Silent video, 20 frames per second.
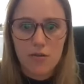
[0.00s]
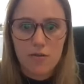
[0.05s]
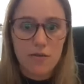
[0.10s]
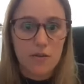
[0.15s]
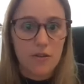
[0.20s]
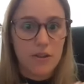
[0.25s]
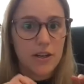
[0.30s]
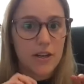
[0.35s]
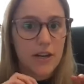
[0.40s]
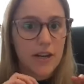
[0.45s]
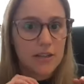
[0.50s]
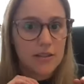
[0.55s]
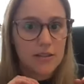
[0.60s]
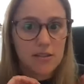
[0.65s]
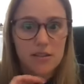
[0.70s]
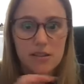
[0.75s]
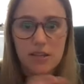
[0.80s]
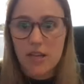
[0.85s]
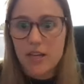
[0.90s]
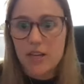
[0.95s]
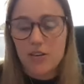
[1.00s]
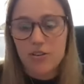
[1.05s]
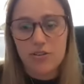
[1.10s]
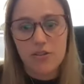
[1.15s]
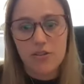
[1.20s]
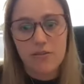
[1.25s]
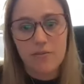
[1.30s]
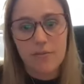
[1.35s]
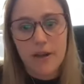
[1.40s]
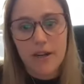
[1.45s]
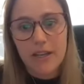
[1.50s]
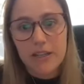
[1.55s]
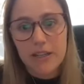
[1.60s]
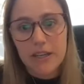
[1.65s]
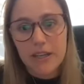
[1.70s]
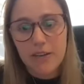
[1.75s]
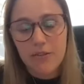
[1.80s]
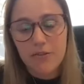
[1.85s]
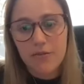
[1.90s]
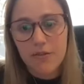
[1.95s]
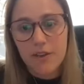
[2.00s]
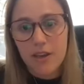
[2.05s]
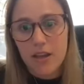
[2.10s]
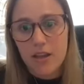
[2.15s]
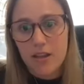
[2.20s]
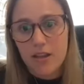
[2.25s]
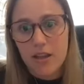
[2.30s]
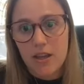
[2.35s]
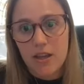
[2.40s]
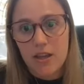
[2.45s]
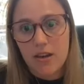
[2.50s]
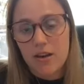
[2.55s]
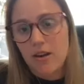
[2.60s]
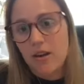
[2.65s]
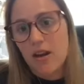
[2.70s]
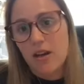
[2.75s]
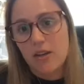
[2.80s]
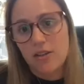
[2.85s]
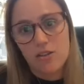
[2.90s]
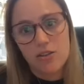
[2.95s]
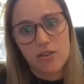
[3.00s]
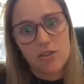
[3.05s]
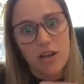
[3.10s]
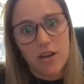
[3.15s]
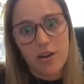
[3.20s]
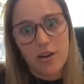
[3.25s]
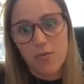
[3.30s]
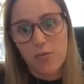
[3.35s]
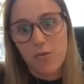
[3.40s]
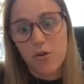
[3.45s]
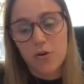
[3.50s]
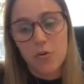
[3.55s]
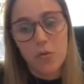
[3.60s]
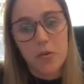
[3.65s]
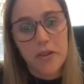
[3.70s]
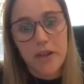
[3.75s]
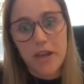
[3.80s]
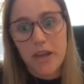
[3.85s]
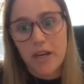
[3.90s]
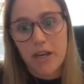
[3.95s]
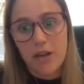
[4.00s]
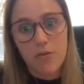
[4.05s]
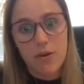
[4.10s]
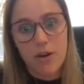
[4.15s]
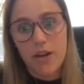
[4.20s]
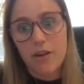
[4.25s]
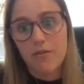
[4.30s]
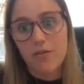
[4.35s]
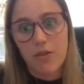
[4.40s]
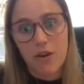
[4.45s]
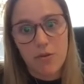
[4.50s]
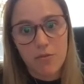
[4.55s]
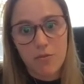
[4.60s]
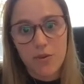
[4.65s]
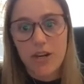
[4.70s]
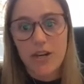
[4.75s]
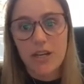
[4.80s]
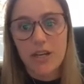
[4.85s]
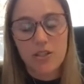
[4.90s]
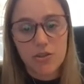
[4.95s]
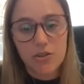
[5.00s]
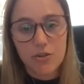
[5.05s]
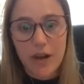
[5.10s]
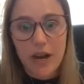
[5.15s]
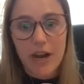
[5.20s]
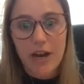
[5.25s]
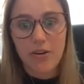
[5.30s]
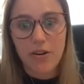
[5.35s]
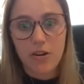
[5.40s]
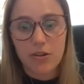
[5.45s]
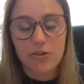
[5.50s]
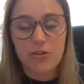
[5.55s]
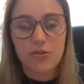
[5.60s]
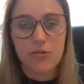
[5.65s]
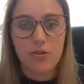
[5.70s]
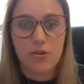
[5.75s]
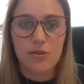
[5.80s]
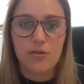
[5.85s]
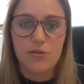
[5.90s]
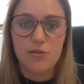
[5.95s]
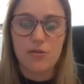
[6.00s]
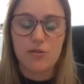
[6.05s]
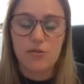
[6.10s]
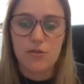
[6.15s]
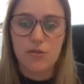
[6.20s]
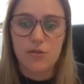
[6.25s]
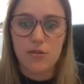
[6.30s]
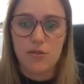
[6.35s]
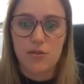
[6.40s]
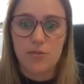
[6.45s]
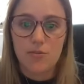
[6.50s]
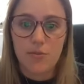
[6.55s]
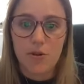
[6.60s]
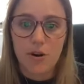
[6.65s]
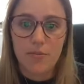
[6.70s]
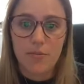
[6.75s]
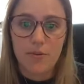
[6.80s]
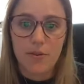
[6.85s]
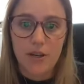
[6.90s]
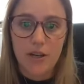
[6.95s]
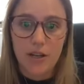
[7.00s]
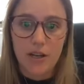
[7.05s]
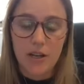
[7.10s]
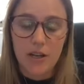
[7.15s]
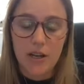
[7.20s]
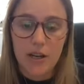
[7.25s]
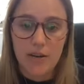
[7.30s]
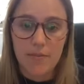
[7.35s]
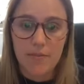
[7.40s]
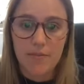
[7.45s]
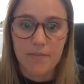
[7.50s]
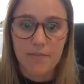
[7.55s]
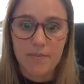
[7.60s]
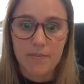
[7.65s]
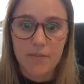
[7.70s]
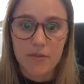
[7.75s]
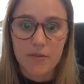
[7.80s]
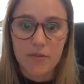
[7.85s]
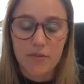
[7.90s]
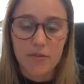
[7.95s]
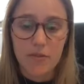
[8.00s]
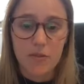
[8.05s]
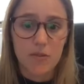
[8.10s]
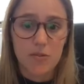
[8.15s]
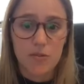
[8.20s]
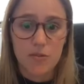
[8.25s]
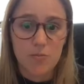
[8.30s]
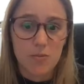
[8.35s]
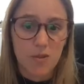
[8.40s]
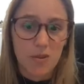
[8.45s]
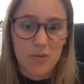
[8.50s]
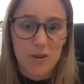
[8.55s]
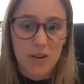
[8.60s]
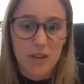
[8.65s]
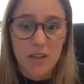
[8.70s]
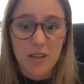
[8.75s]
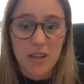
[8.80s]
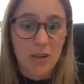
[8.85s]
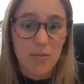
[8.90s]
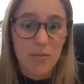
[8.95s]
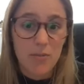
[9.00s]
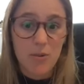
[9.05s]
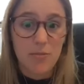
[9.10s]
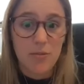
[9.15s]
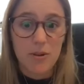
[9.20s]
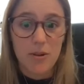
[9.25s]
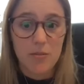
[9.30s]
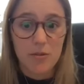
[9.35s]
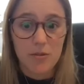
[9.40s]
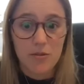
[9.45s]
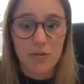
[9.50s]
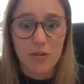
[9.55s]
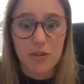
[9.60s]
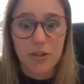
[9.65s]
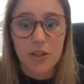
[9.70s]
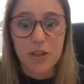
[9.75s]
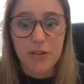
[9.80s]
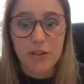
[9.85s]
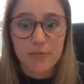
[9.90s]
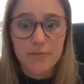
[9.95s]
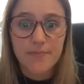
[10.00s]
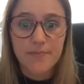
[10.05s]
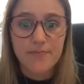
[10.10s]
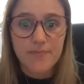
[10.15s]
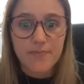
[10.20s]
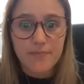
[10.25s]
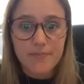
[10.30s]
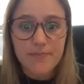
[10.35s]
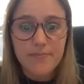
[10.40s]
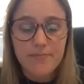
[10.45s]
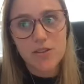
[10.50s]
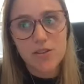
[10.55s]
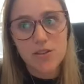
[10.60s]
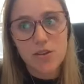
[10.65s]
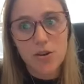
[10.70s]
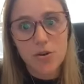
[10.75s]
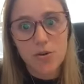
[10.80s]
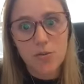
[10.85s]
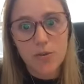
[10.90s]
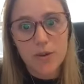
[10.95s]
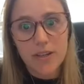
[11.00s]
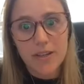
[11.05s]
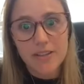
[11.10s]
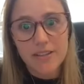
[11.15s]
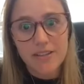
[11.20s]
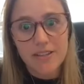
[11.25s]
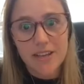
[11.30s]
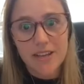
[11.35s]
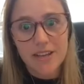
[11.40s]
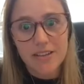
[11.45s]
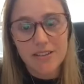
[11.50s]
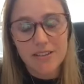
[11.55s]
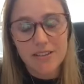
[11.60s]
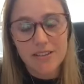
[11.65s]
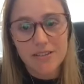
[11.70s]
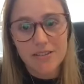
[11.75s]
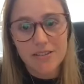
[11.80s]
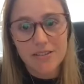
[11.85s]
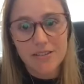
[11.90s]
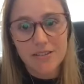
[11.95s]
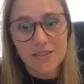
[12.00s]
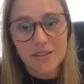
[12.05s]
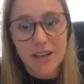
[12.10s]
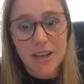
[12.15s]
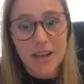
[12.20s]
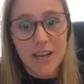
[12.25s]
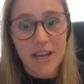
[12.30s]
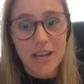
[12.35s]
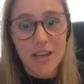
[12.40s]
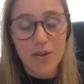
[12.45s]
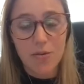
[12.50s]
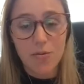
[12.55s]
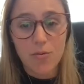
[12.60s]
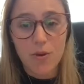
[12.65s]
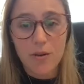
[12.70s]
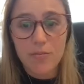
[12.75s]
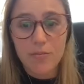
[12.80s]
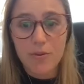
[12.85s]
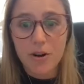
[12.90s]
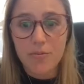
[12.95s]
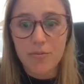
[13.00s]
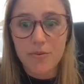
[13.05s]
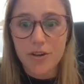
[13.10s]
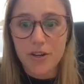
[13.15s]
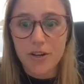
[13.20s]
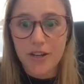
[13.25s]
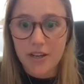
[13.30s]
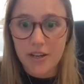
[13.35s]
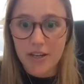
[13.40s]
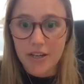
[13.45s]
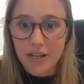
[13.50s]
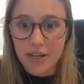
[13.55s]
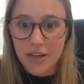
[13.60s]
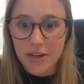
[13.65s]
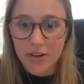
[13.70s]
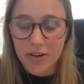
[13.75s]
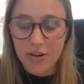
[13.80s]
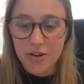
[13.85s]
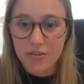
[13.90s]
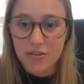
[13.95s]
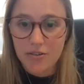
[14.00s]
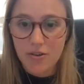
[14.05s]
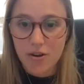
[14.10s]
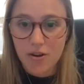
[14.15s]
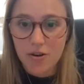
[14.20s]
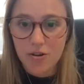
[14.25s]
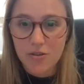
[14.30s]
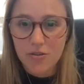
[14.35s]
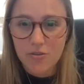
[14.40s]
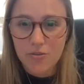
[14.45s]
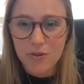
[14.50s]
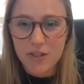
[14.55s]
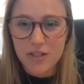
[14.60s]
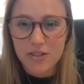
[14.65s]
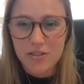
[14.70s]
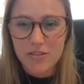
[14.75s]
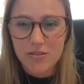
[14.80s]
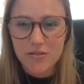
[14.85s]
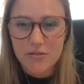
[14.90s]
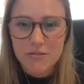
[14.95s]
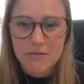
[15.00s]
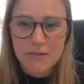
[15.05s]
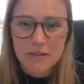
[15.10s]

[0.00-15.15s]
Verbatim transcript: for the next 10 years of my life and then i just kind of work with eddie whenever i'm ready to add on to those those property um, to those property that property portfolio so we set a one property a year goal which